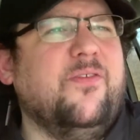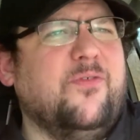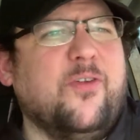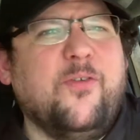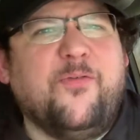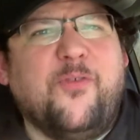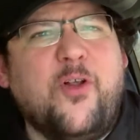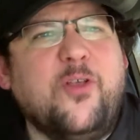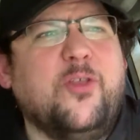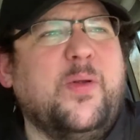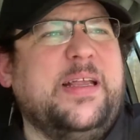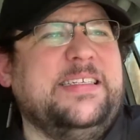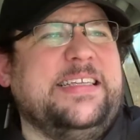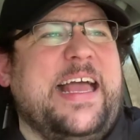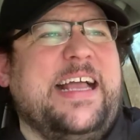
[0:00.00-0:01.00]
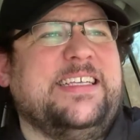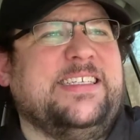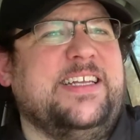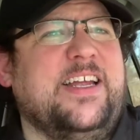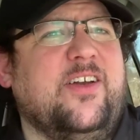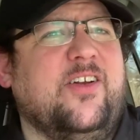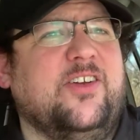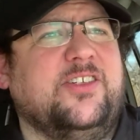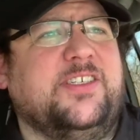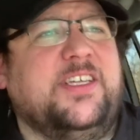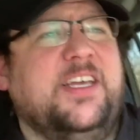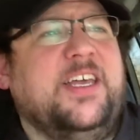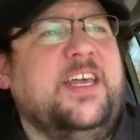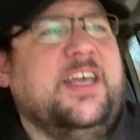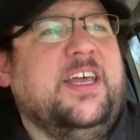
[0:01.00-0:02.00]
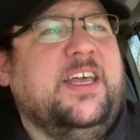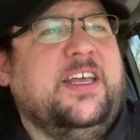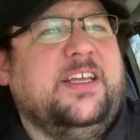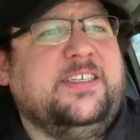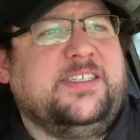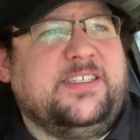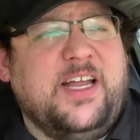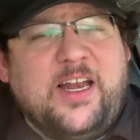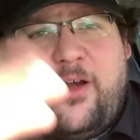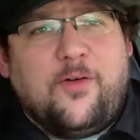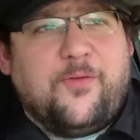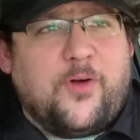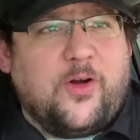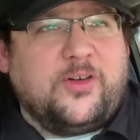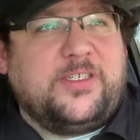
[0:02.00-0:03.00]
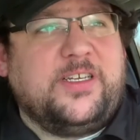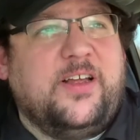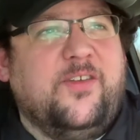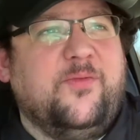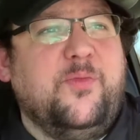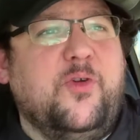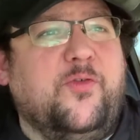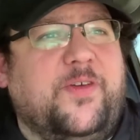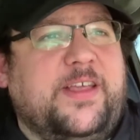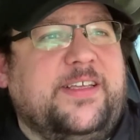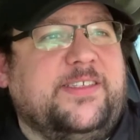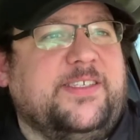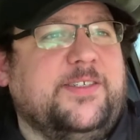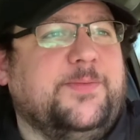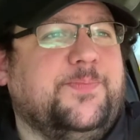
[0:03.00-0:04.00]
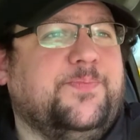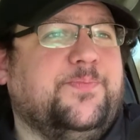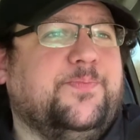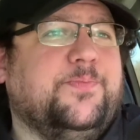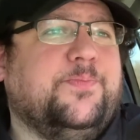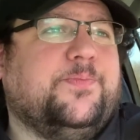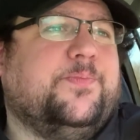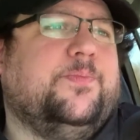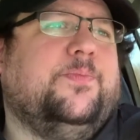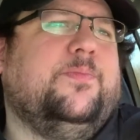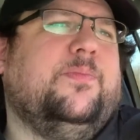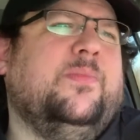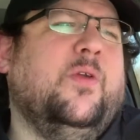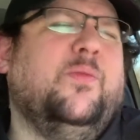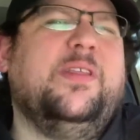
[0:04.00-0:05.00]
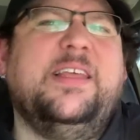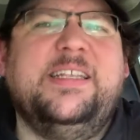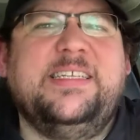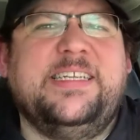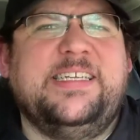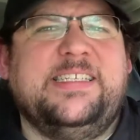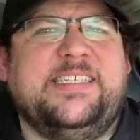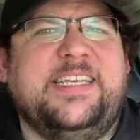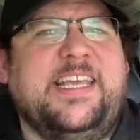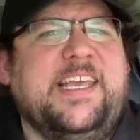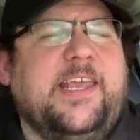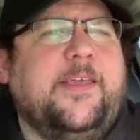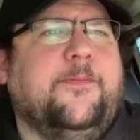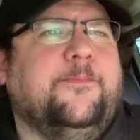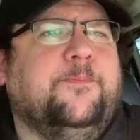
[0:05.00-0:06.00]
for furthering Zack Snyder's Snyderverse of movies within DC.